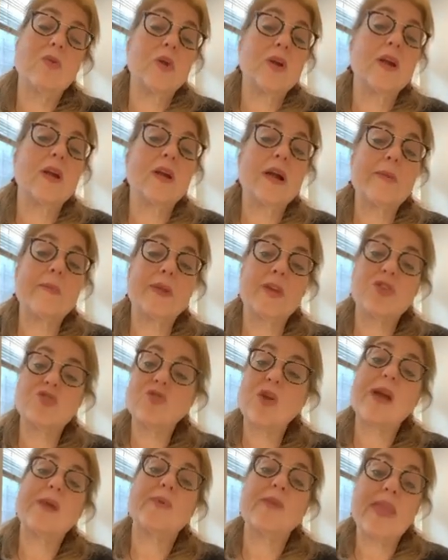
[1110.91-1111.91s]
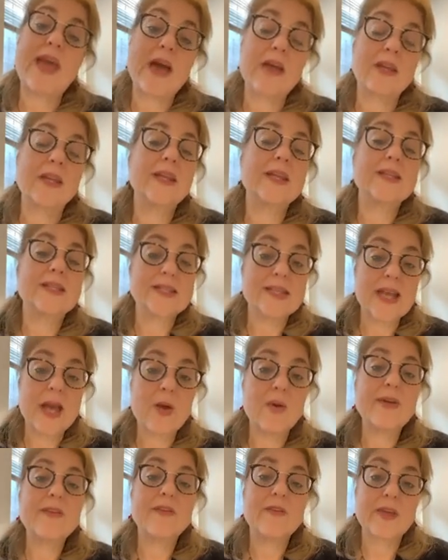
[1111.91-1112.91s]
or I'm going to try without it and see
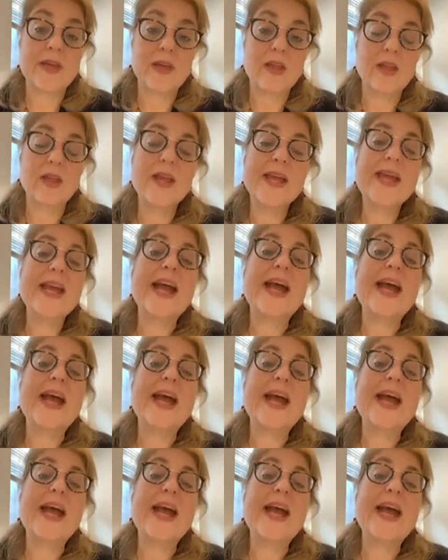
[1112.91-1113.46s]
how I feel.